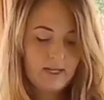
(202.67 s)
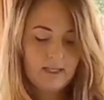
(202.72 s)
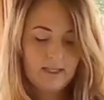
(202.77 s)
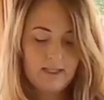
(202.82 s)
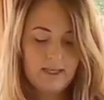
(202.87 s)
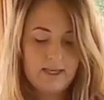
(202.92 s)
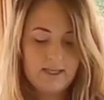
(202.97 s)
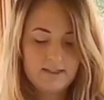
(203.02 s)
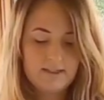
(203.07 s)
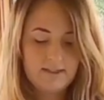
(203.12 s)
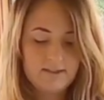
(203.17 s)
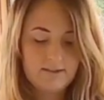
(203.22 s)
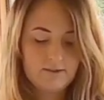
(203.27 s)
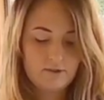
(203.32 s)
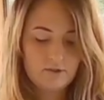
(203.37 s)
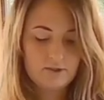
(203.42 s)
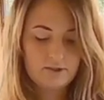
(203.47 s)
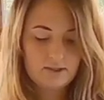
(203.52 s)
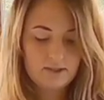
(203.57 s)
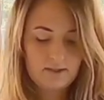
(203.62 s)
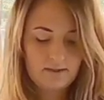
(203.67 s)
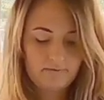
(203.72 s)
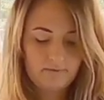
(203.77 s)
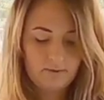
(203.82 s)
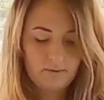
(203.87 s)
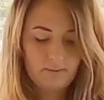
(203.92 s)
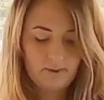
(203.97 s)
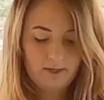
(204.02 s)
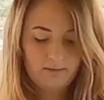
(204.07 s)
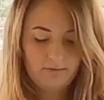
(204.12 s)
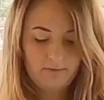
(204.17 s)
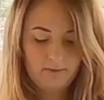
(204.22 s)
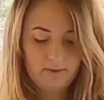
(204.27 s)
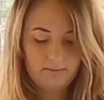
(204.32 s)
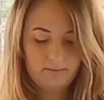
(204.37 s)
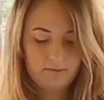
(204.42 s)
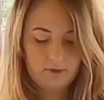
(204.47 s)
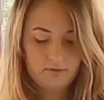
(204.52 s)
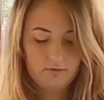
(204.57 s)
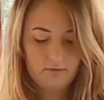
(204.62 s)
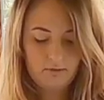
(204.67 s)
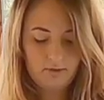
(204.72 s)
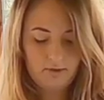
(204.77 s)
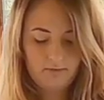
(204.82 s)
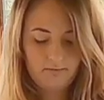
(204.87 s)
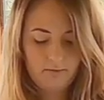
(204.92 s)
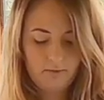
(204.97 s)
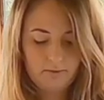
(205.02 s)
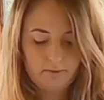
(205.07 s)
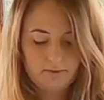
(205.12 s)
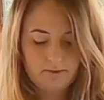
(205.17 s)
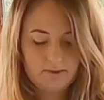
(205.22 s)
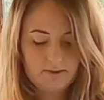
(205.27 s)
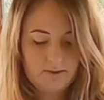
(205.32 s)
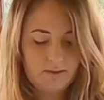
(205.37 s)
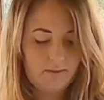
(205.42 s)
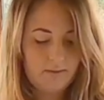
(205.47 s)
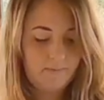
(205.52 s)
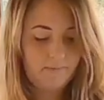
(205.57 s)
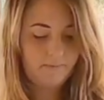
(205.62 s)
This is just a lovely way for them to grow their roots.